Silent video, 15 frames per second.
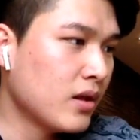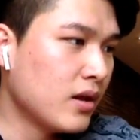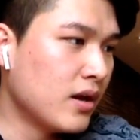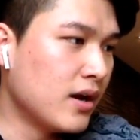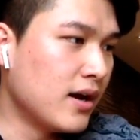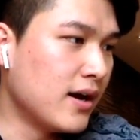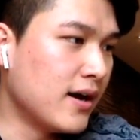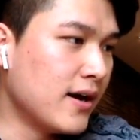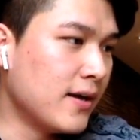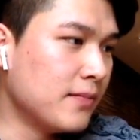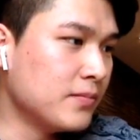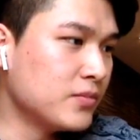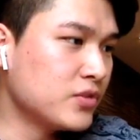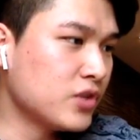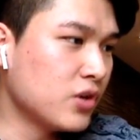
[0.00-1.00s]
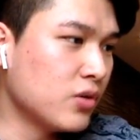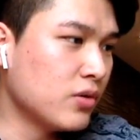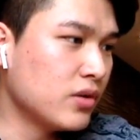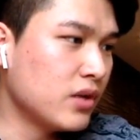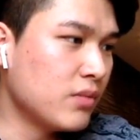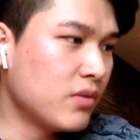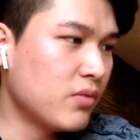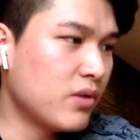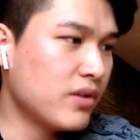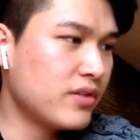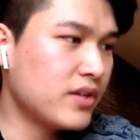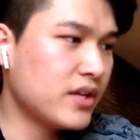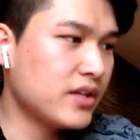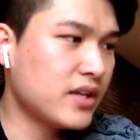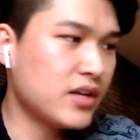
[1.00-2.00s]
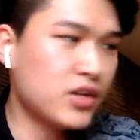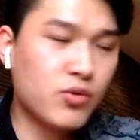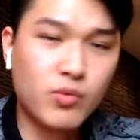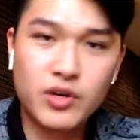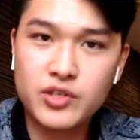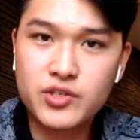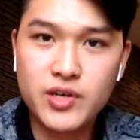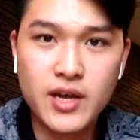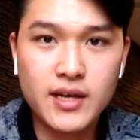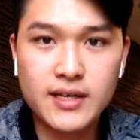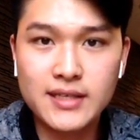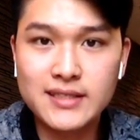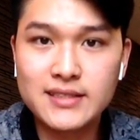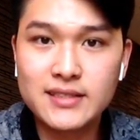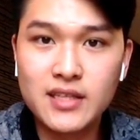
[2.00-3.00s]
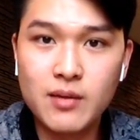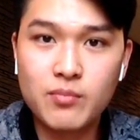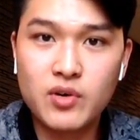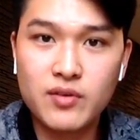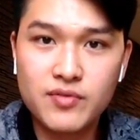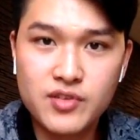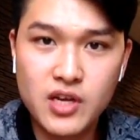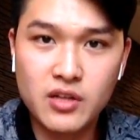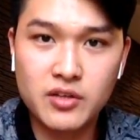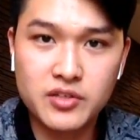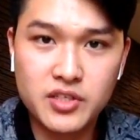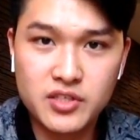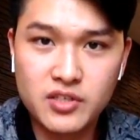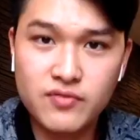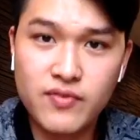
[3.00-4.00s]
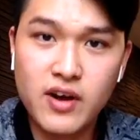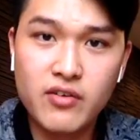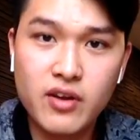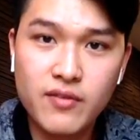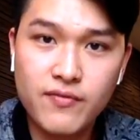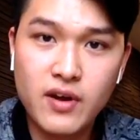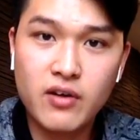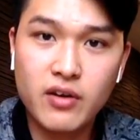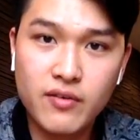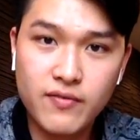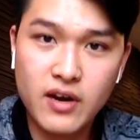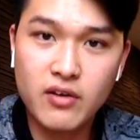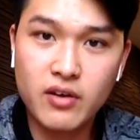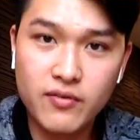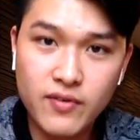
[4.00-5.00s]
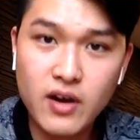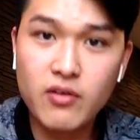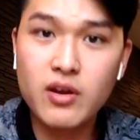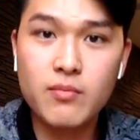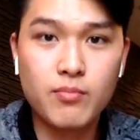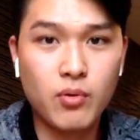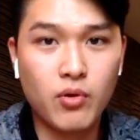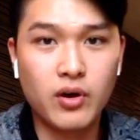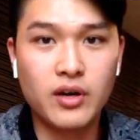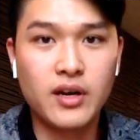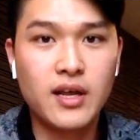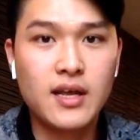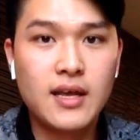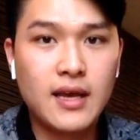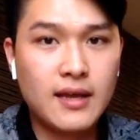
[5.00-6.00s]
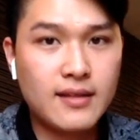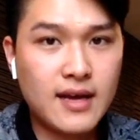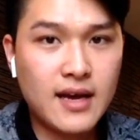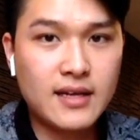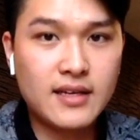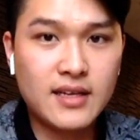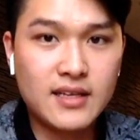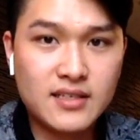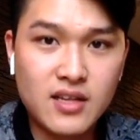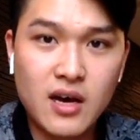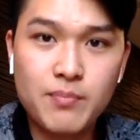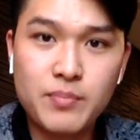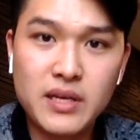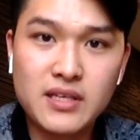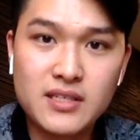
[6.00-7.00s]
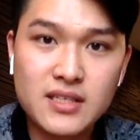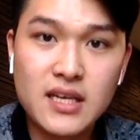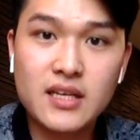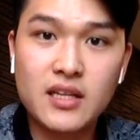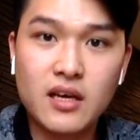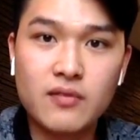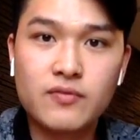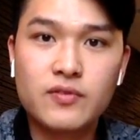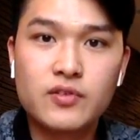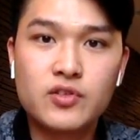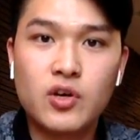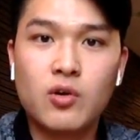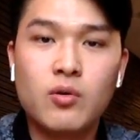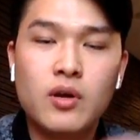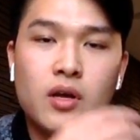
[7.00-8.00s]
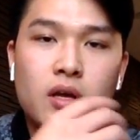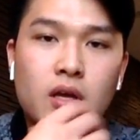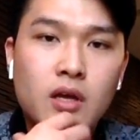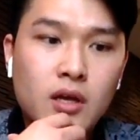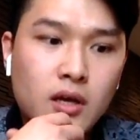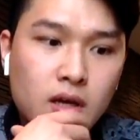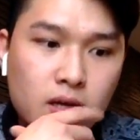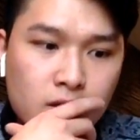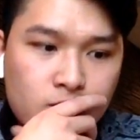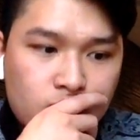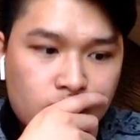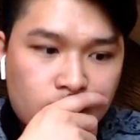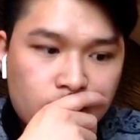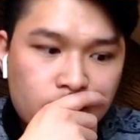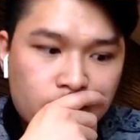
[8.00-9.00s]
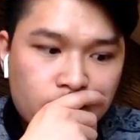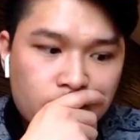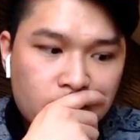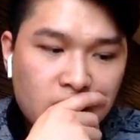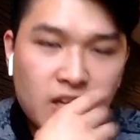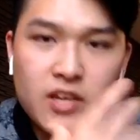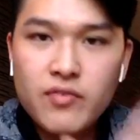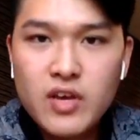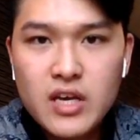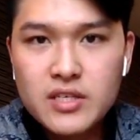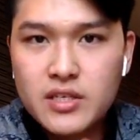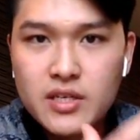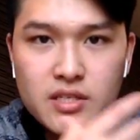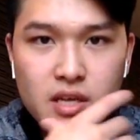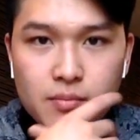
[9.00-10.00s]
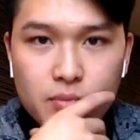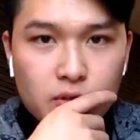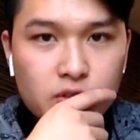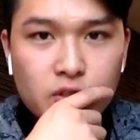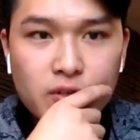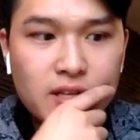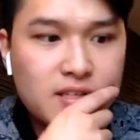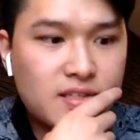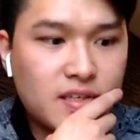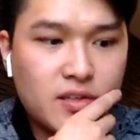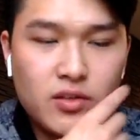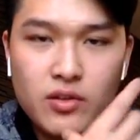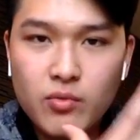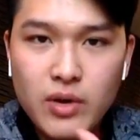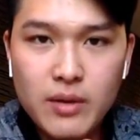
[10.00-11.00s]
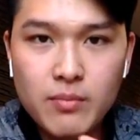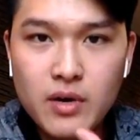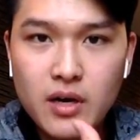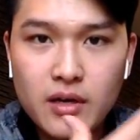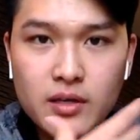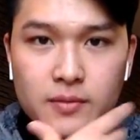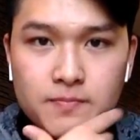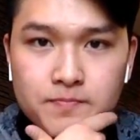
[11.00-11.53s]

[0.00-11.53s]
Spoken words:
So number 1 thing that you want to check is number of sellers. This is very, very, very, very important. That is not being said enough. So I'll give you guys an example. So let's stick to the white mug.